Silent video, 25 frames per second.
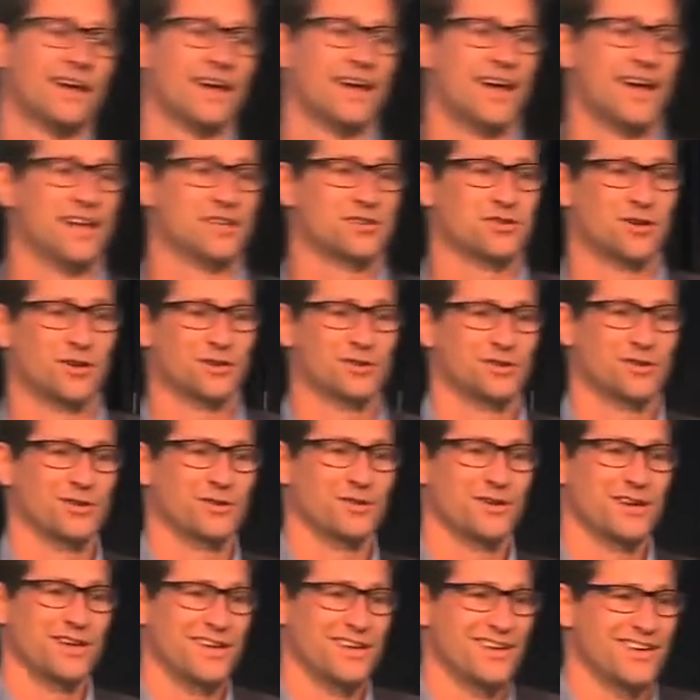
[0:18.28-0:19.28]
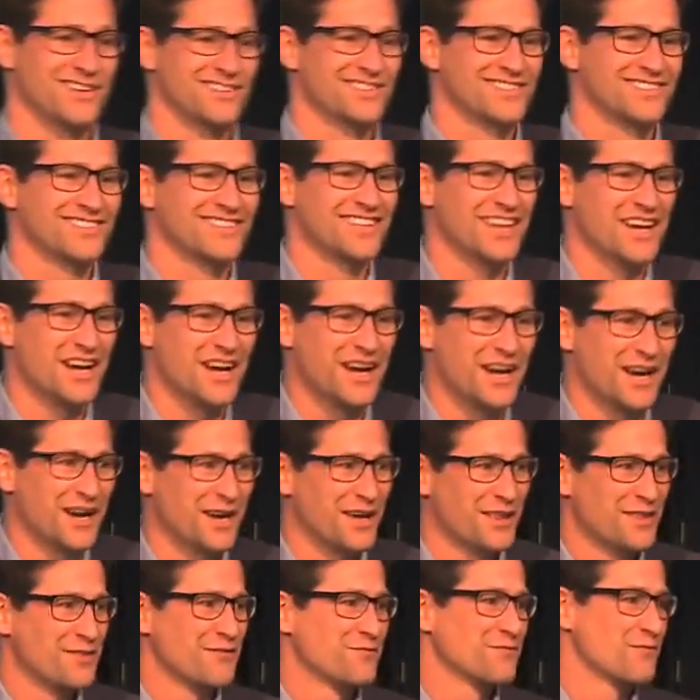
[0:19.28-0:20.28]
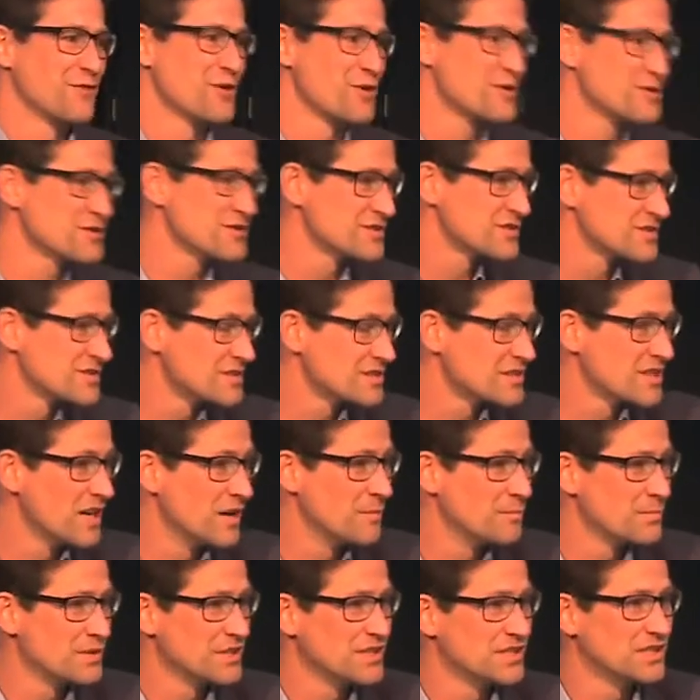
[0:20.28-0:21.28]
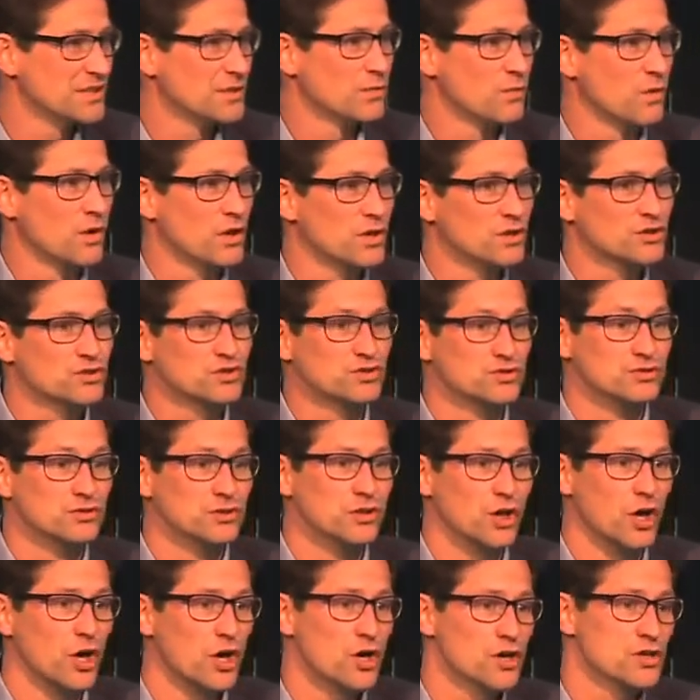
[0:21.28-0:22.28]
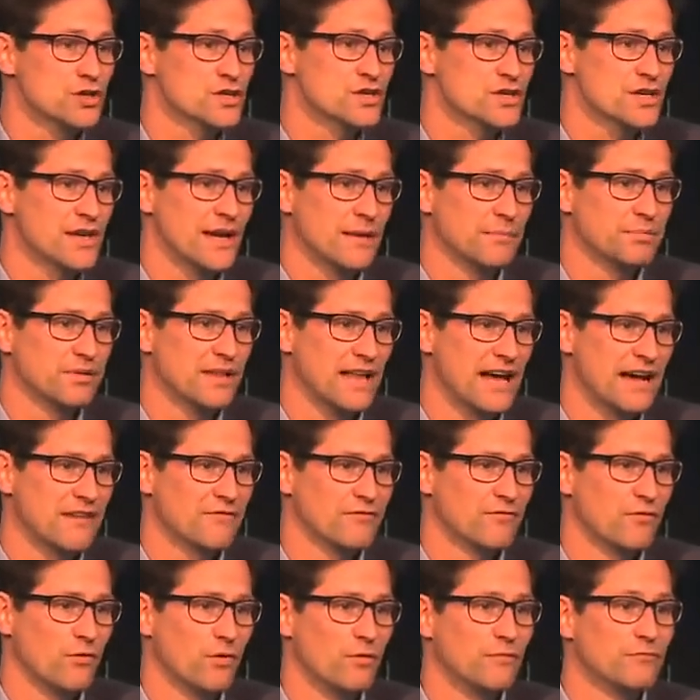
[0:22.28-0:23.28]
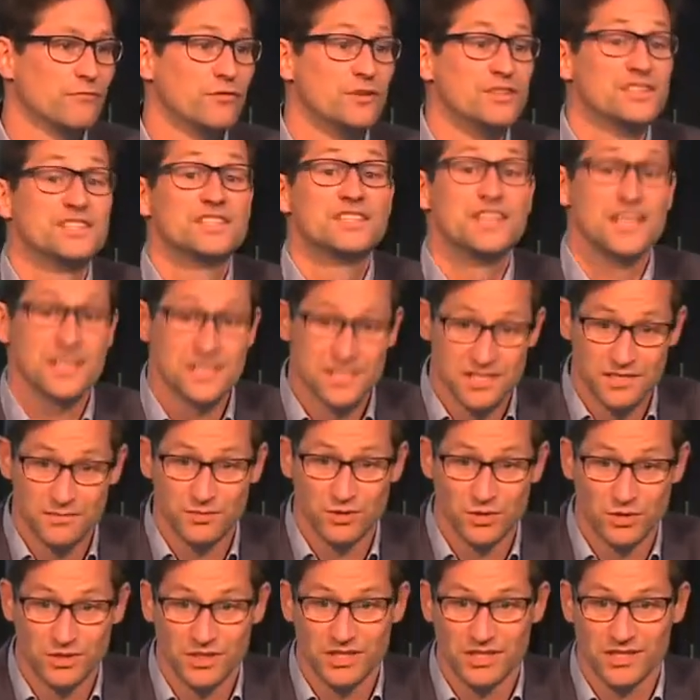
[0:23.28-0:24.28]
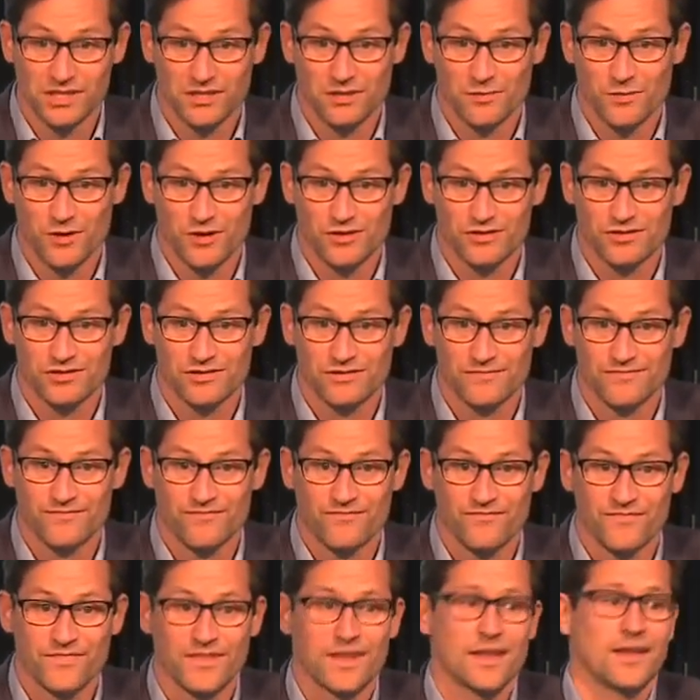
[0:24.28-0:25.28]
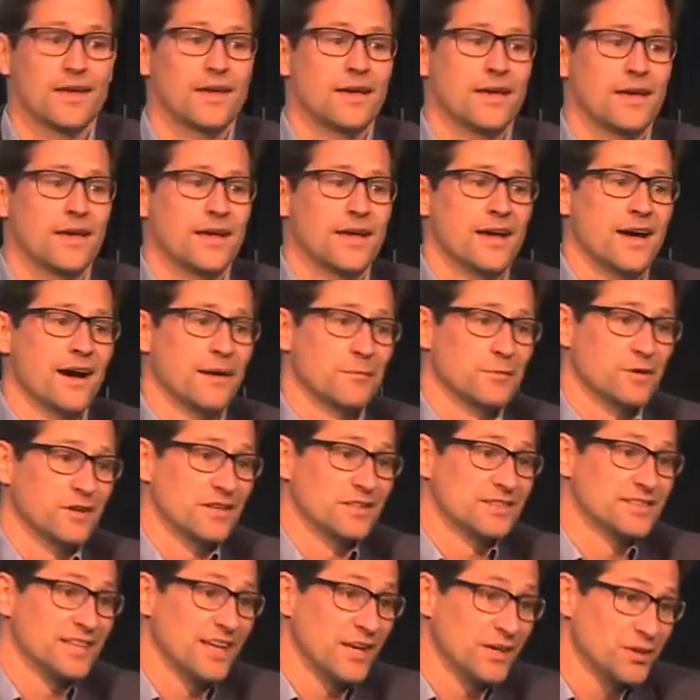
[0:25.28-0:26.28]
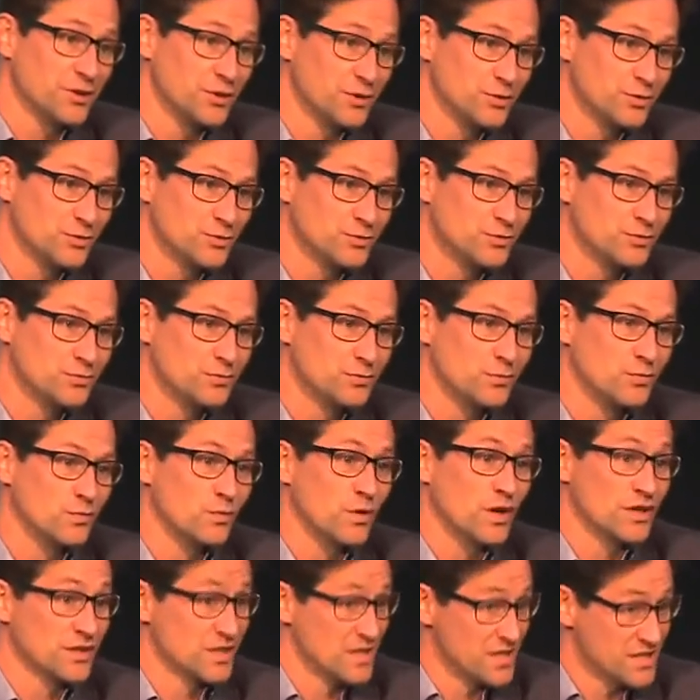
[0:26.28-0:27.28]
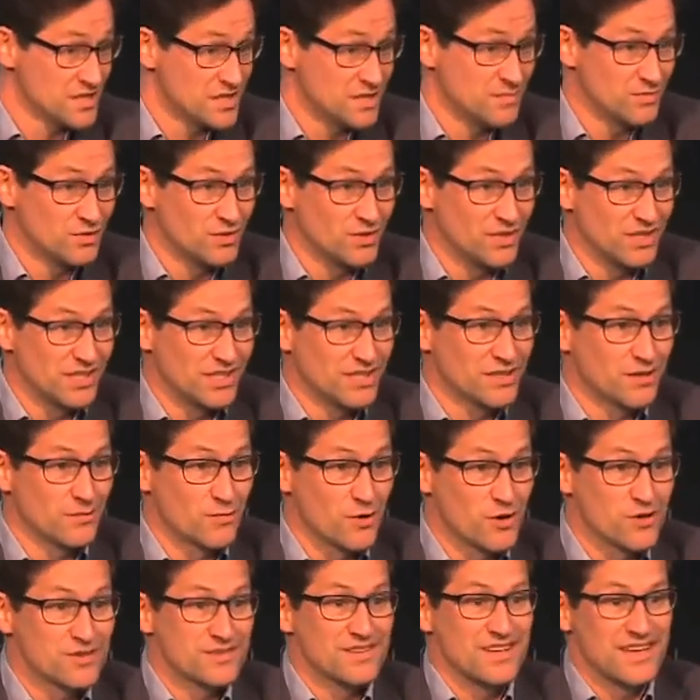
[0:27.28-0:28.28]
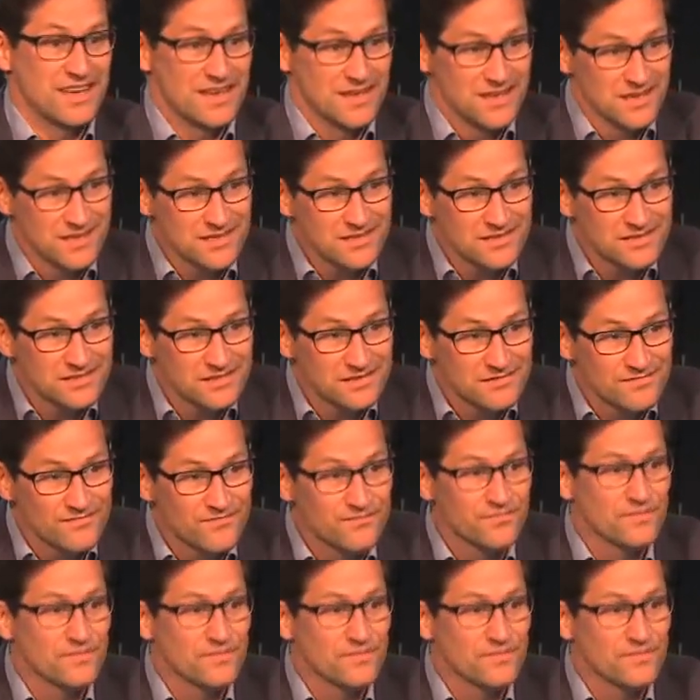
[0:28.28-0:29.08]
Atosho is the first company in the world to launch a platform for distributed e-commerce. I'm going to tell you what distributed e-commerce is.